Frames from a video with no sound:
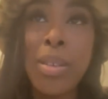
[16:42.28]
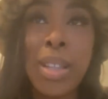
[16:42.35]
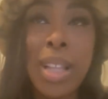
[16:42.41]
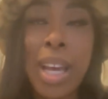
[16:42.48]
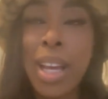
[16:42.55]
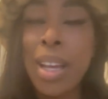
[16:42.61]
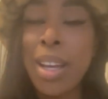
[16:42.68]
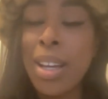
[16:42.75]
and
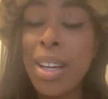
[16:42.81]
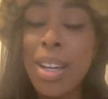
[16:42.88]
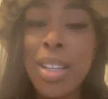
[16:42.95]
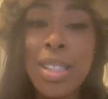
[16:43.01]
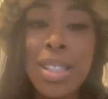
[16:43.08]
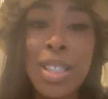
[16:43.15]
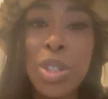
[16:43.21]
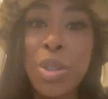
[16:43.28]
not worry
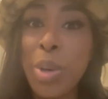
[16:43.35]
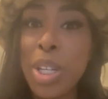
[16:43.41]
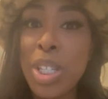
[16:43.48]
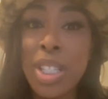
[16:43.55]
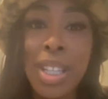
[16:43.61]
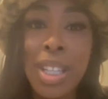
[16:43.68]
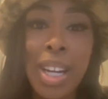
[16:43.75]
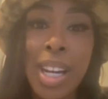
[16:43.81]
about
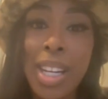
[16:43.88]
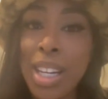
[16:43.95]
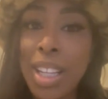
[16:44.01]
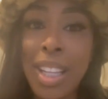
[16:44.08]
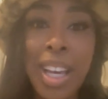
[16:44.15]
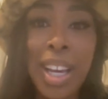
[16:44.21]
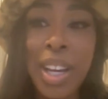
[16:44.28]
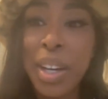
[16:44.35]
like a
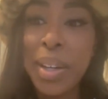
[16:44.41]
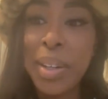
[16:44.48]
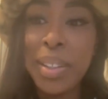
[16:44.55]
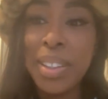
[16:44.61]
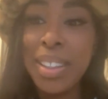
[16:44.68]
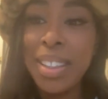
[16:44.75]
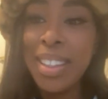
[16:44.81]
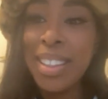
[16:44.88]

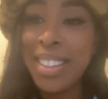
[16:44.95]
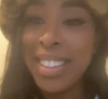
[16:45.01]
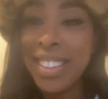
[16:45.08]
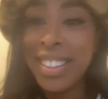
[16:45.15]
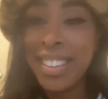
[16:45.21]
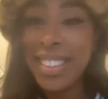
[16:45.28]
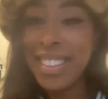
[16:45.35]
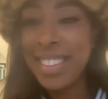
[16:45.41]
situation that I need
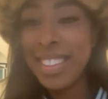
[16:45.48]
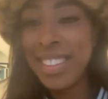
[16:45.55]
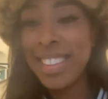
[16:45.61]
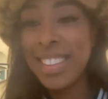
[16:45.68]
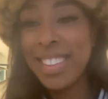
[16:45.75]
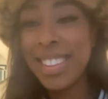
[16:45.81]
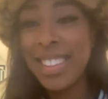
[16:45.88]
to let go.